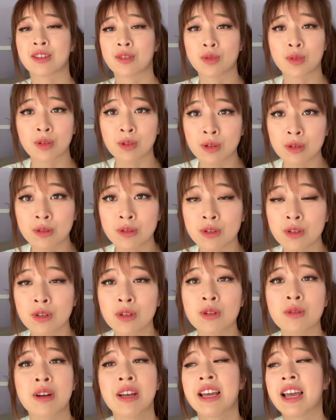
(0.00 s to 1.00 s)
struggled
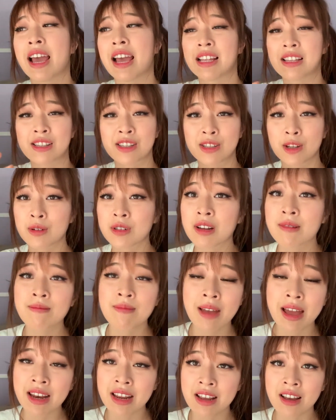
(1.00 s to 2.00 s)
too, and so did
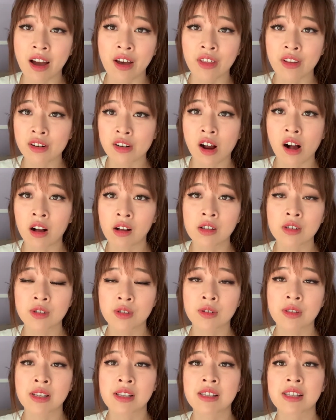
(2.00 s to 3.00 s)
many other college
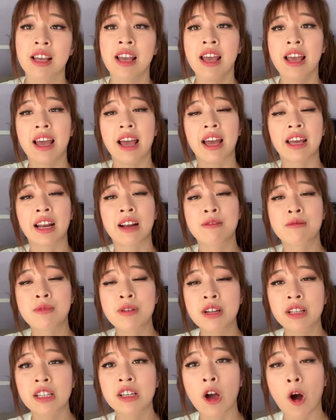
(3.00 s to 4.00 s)
students, and I
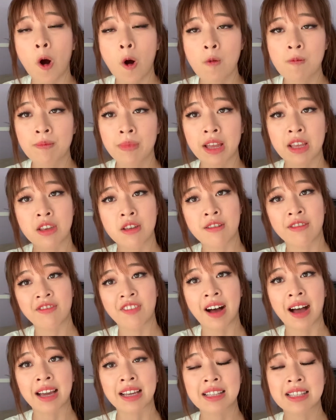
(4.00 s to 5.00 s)
really hope that you
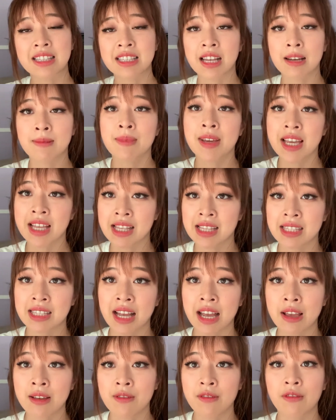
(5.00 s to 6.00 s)
find some
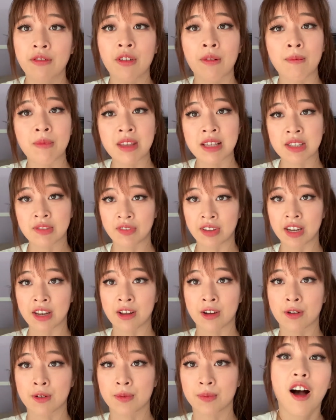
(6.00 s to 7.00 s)
insight from this
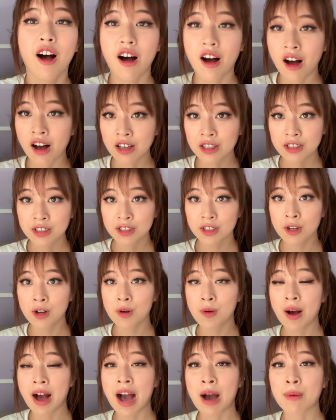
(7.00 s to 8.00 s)
video.
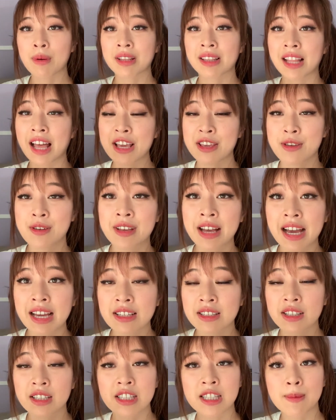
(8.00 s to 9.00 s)
Also, I would like you
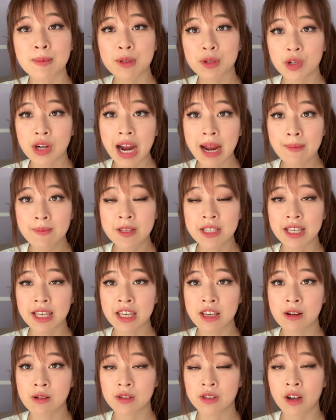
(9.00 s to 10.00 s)
guys to subscribe to
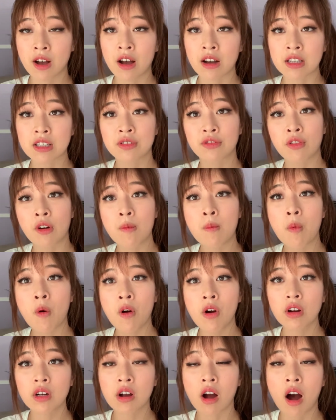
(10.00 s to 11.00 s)
KeoTalks for
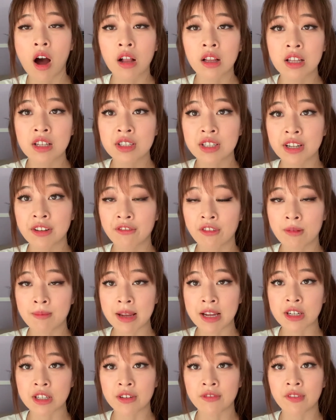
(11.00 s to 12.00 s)
more college
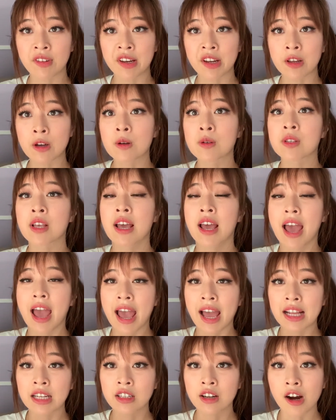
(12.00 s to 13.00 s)
information videos
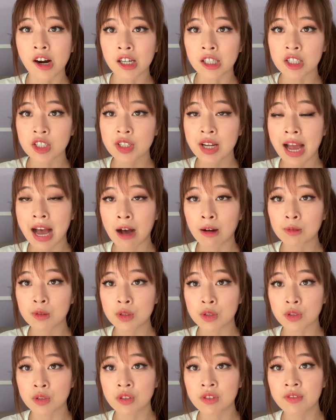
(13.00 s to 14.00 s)
and college
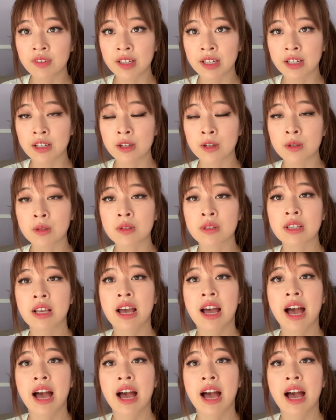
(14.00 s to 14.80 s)
how-to videos.